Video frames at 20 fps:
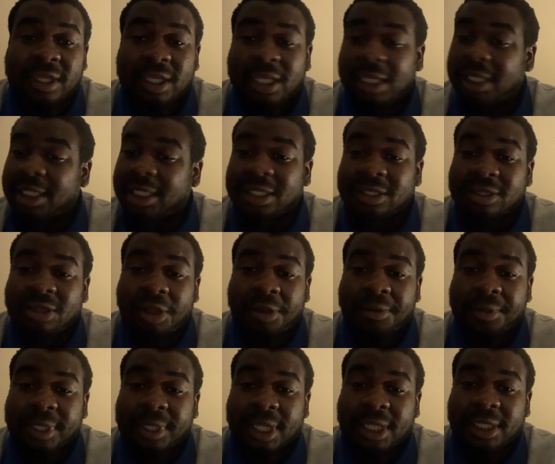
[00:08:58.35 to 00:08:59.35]
He didn't go
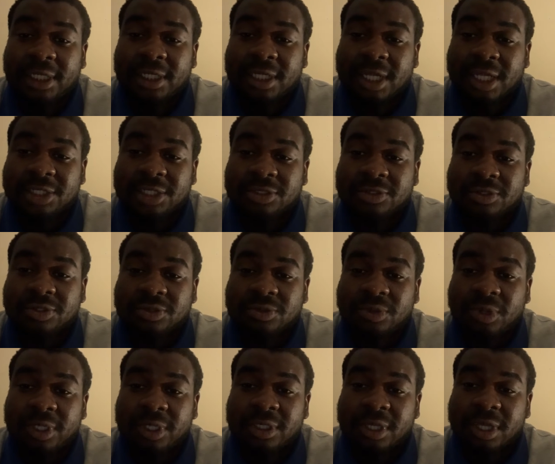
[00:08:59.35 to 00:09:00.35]
with the international
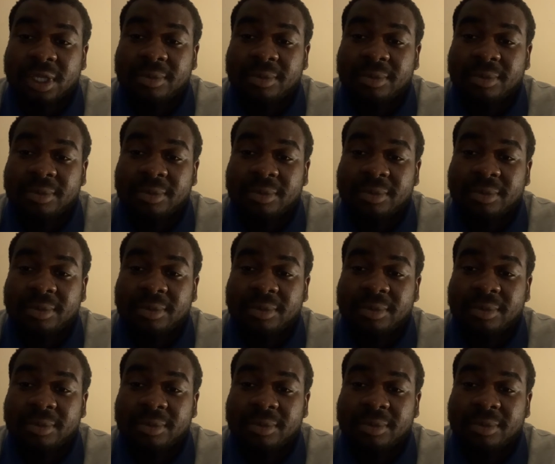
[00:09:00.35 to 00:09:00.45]
squad